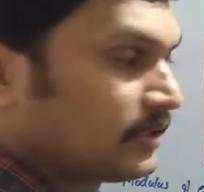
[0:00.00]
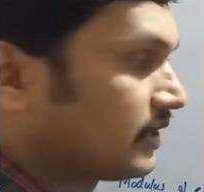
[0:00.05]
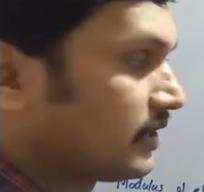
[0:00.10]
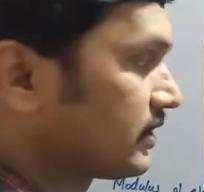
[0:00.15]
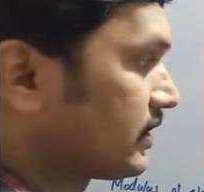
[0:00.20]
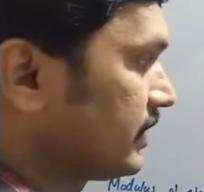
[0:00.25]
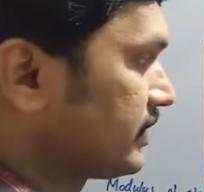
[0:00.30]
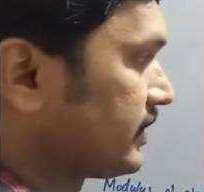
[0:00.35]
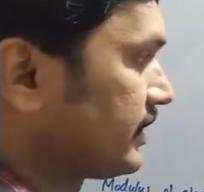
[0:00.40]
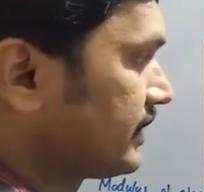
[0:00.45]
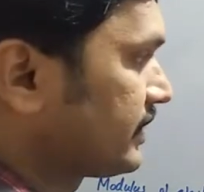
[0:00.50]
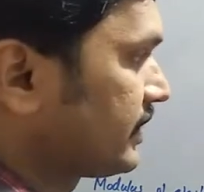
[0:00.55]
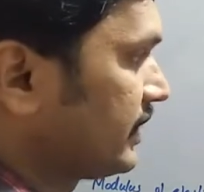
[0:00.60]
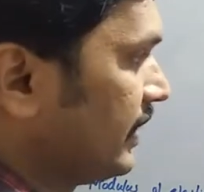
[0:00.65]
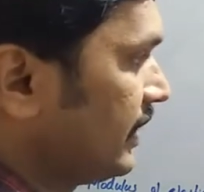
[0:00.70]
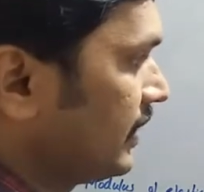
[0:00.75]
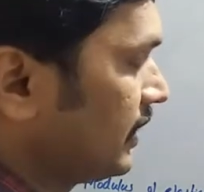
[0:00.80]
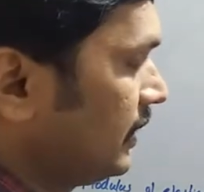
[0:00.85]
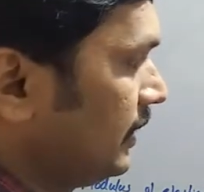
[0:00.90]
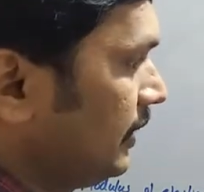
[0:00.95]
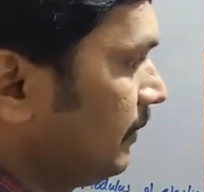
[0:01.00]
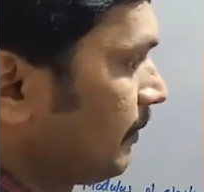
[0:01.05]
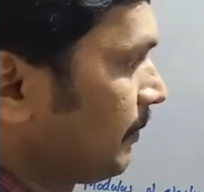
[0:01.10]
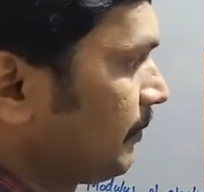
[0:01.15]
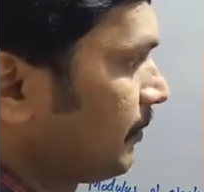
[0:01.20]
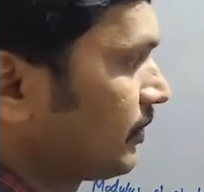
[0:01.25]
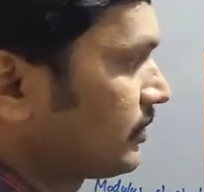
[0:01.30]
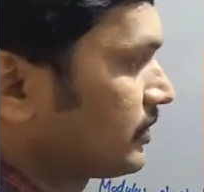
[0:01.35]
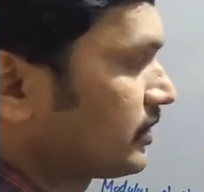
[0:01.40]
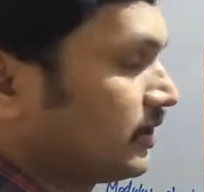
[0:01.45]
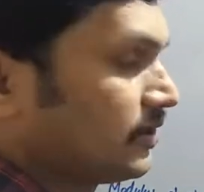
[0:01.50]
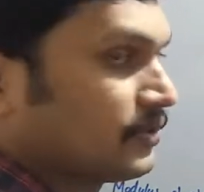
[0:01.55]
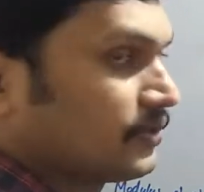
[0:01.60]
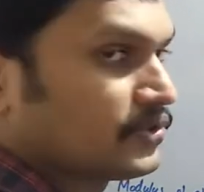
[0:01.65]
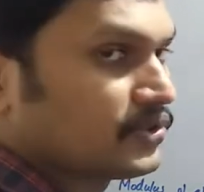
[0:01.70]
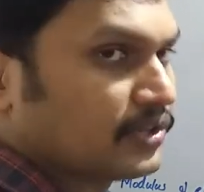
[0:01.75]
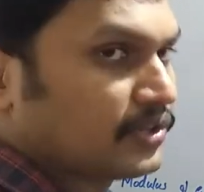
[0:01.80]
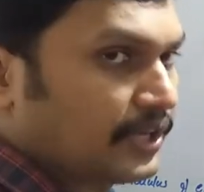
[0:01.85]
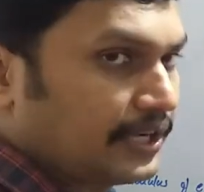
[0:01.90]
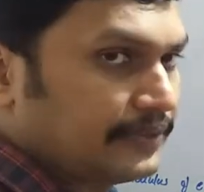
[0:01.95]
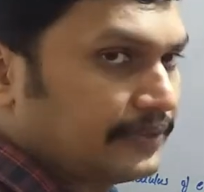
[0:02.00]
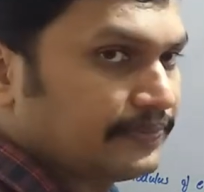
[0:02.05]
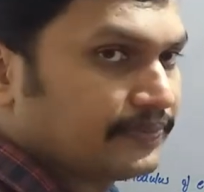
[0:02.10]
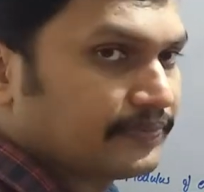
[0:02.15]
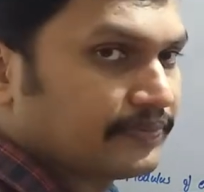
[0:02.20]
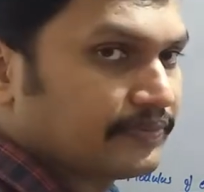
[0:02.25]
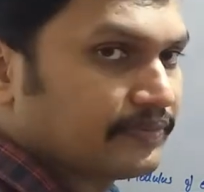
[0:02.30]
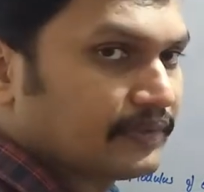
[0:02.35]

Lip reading: The stress is directly proportional to strain.